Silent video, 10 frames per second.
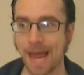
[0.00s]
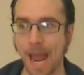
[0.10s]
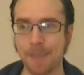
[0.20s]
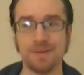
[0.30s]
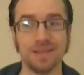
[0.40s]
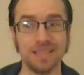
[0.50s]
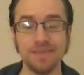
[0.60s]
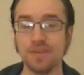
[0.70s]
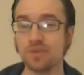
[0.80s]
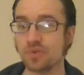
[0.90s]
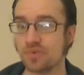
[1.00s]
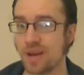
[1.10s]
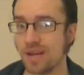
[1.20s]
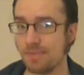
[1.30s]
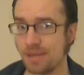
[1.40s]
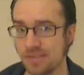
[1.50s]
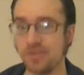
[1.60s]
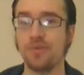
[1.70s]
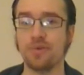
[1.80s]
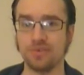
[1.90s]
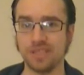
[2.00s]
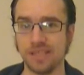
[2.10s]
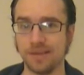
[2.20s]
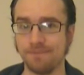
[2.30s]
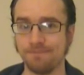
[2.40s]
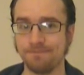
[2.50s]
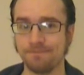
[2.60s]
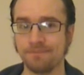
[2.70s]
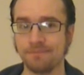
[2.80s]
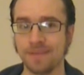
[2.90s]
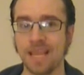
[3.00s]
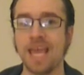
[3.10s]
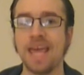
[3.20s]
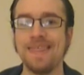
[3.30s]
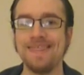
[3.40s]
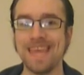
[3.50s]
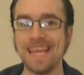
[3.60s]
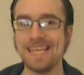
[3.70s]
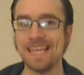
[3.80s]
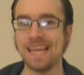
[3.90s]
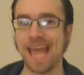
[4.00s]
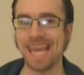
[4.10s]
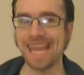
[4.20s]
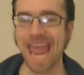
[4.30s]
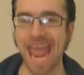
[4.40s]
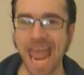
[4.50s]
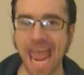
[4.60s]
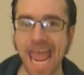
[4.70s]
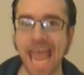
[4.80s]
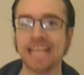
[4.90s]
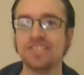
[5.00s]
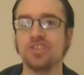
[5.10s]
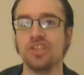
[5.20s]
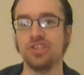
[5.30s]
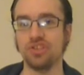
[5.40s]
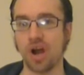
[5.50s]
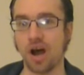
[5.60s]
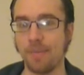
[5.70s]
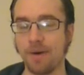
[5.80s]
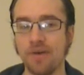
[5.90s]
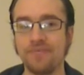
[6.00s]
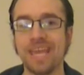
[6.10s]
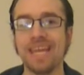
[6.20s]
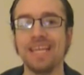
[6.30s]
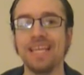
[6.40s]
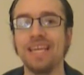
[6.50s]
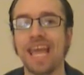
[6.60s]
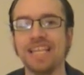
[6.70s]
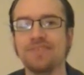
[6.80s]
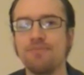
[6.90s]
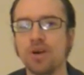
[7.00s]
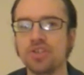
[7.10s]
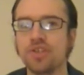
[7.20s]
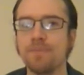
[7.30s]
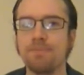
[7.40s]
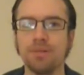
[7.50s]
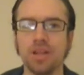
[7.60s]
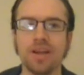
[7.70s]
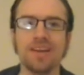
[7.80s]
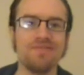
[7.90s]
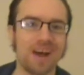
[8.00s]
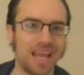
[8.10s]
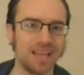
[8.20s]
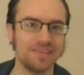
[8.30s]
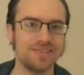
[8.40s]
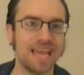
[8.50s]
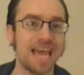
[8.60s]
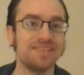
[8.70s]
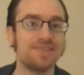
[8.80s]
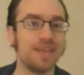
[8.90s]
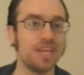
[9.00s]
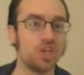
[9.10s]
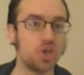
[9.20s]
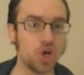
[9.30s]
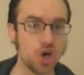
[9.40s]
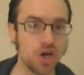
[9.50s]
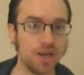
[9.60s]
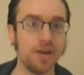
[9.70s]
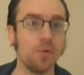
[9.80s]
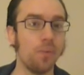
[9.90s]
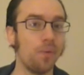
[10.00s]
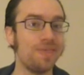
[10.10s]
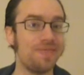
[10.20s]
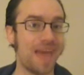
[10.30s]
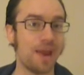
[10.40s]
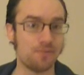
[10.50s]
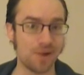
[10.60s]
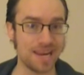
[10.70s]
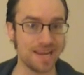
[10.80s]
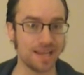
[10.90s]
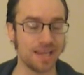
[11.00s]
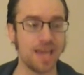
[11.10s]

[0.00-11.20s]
I believe this was rated PG-13. They did an excellent job of getting in as much blood and violence as they could with that rating.